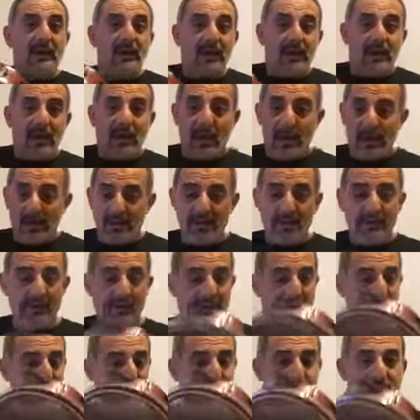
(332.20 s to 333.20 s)
And
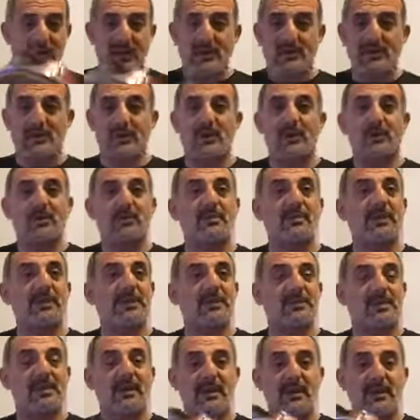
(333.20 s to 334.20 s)
again, you can see those beats
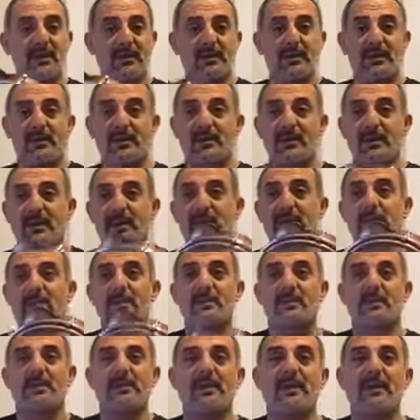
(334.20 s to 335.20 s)
that
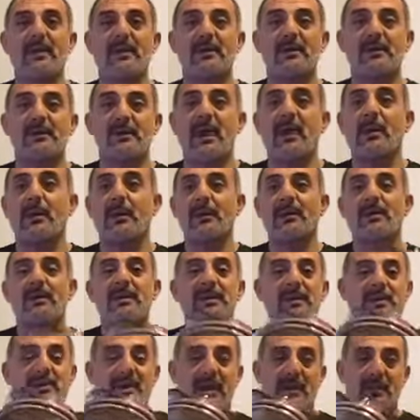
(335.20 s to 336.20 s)
they sound the
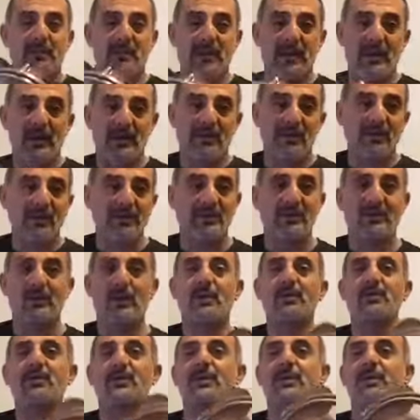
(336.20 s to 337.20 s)
same. They have
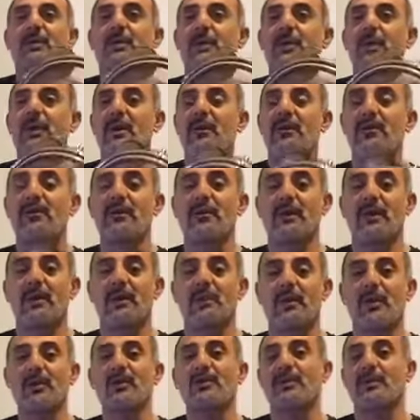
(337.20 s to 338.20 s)
closer way of
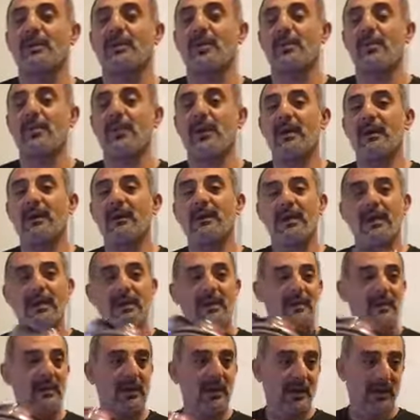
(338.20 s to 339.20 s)
approaching them, and
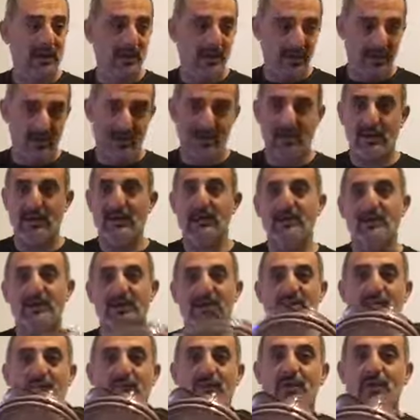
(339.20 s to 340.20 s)
then each
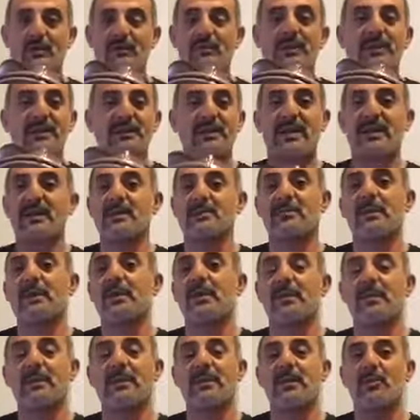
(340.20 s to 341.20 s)
of those beats has
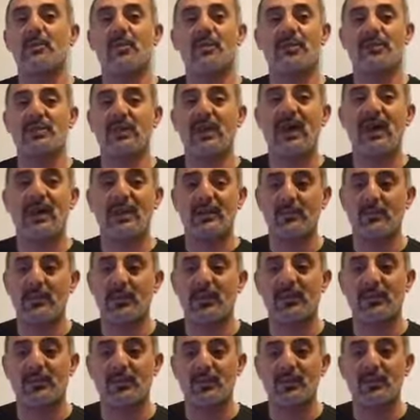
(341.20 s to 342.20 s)
many more shahat
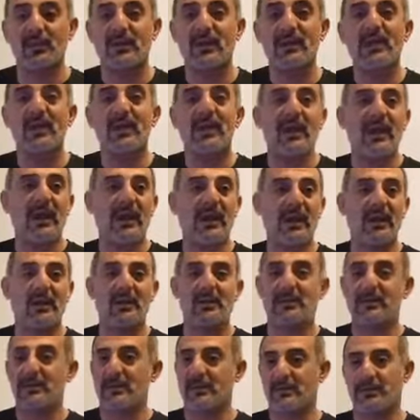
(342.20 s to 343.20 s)
built to it, and
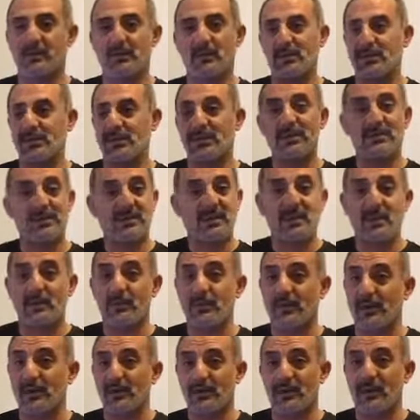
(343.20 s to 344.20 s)
we still sing them
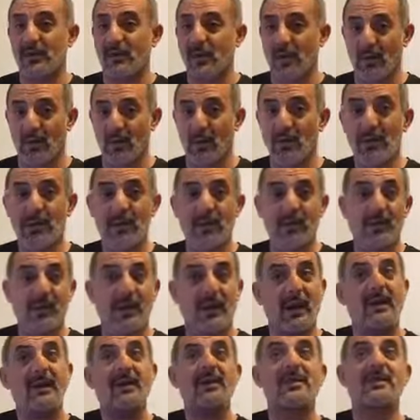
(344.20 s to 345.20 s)
until now. They're
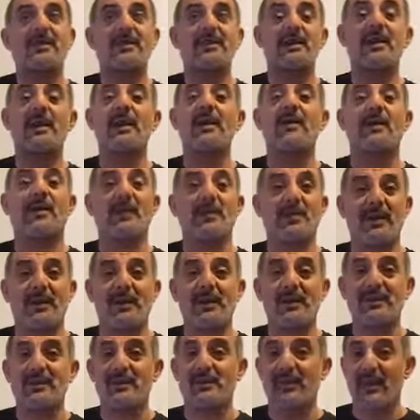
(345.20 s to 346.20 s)
unnecessarily from the
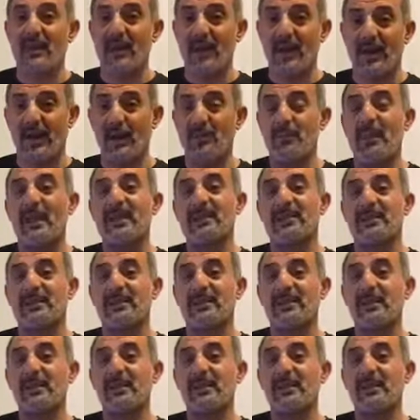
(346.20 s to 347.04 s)
days of the Abbasid,